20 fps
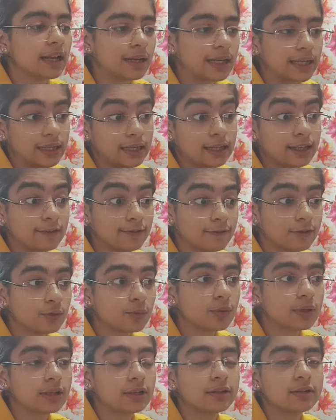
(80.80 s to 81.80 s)
But if
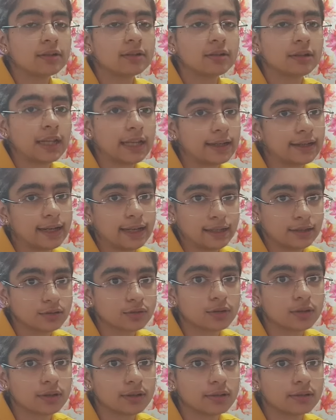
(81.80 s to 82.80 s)
you are a like day
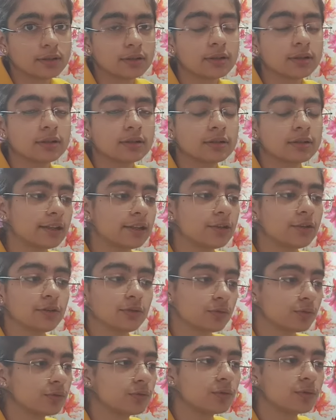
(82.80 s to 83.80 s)
scholar,
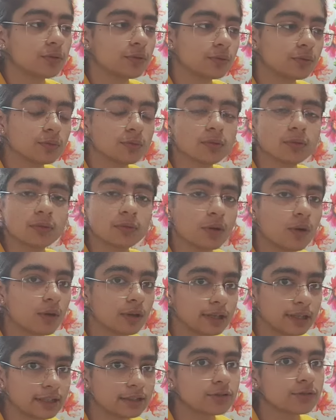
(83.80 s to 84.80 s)
you go to
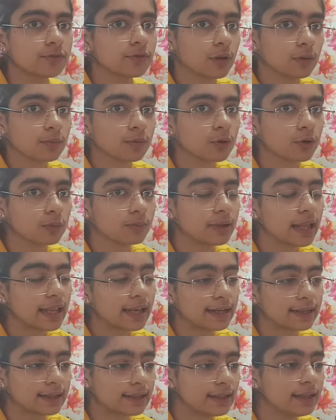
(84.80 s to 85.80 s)
college from home
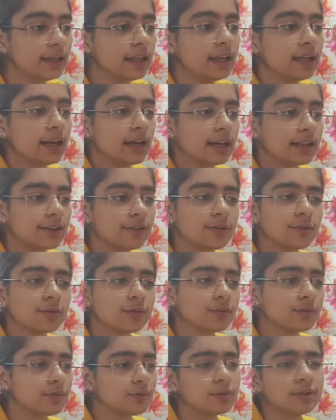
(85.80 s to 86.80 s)
directly and
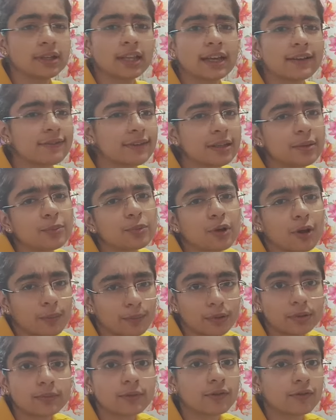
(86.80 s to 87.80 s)
you don't have any
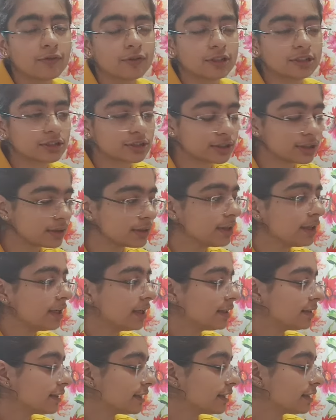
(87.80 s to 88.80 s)
problem of washing,
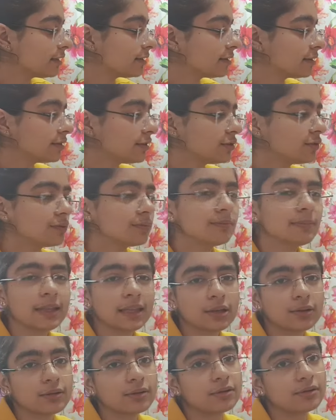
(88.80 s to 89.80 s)
then you
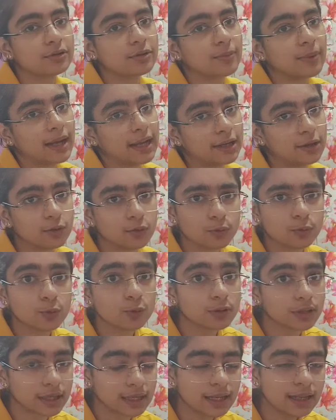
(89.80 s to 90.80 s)
may also buy 2
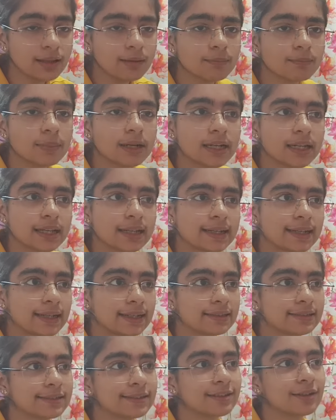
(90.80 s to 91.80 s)
to 3, but it
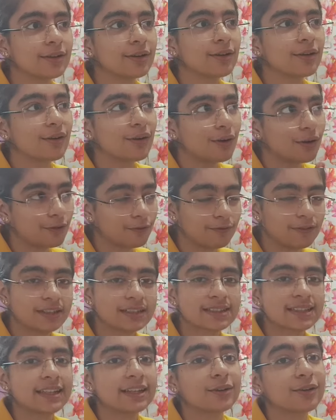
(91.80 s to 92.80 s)
is
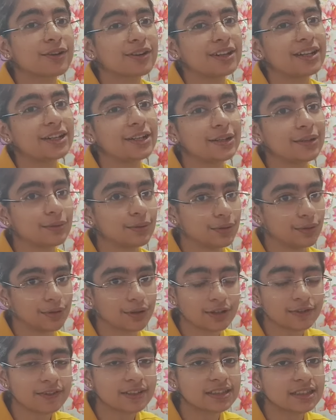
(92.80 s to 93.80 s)
obviously according to
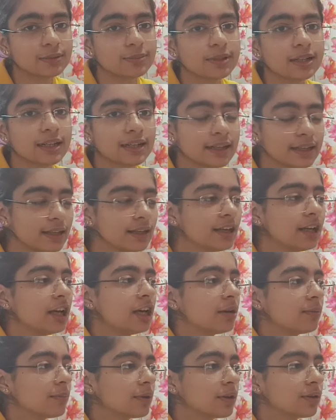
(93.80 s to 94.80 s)
your feasibility,
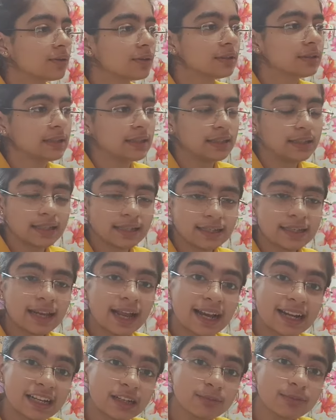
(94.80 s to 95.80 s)
because in
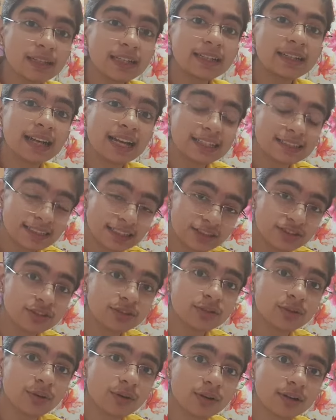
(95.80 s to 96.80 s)
anatomy
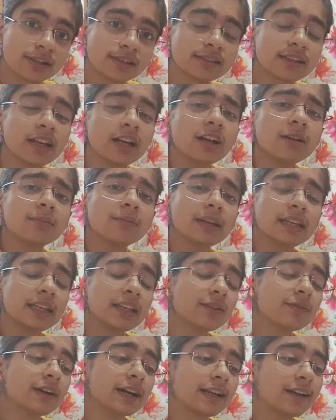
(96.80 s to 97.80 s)
dissection halls,
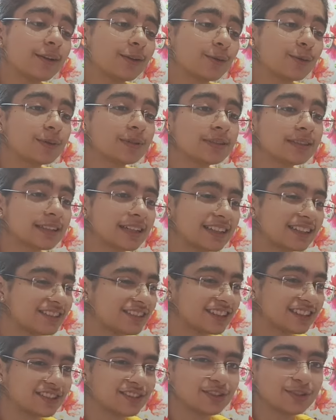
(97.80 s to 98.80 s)
many white coats are
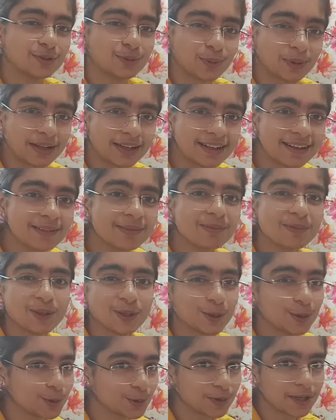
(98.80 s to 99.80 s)
just ruined
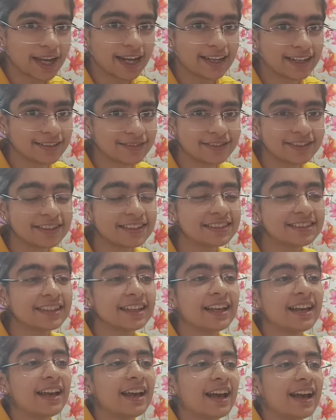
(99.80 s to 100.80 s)
due to cadavers,
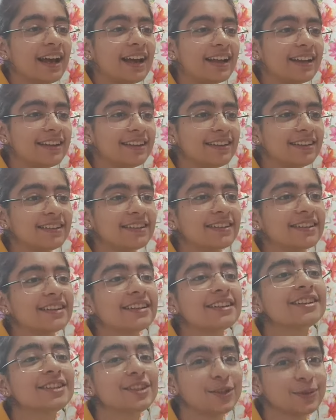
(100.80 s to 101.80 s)
and
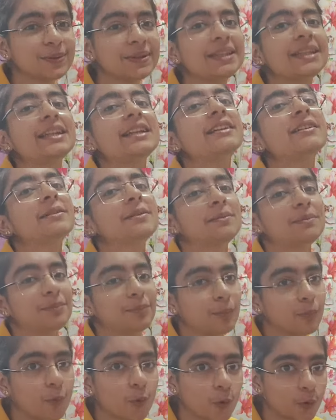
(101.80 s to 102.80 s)
you need
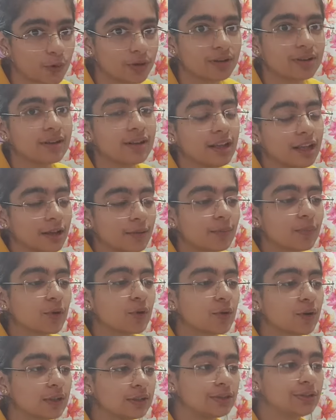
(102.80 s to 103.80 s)
more
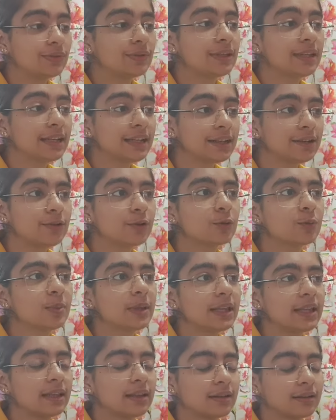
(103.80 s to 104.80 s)
because you need to
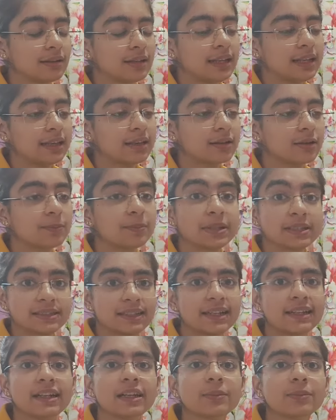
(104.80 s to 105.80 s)
be like
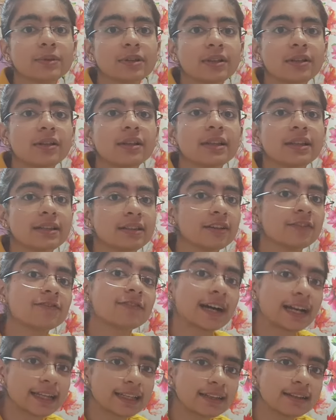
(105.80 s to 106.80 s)
presentable in the
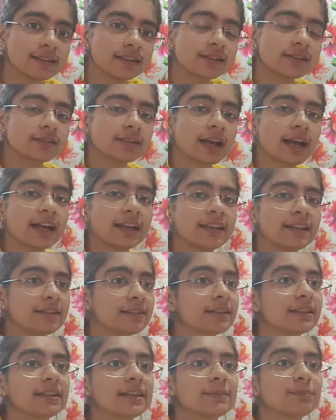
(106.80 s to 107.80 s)
finals and
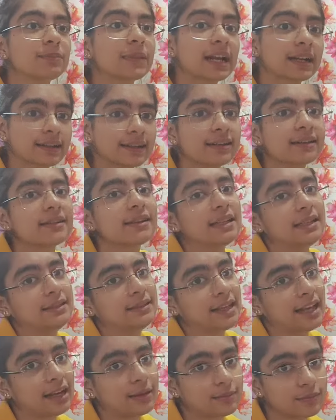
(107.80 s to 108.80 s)
in the practical
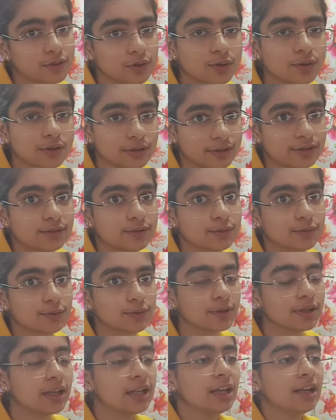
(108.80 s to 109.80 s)
exams
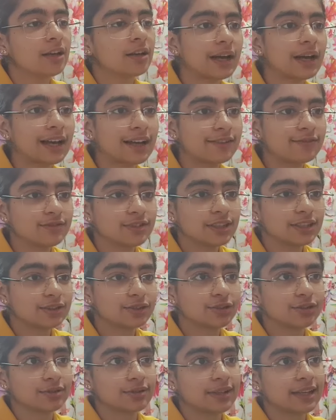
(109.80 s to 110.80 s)
also to have
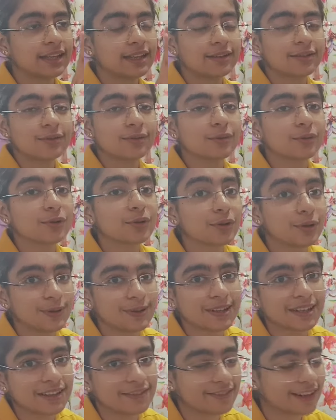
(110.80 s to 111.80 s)
just like good
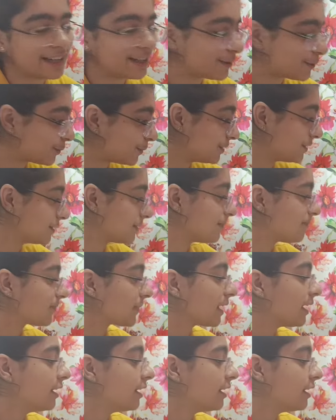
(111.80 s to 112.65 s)
looking white coats.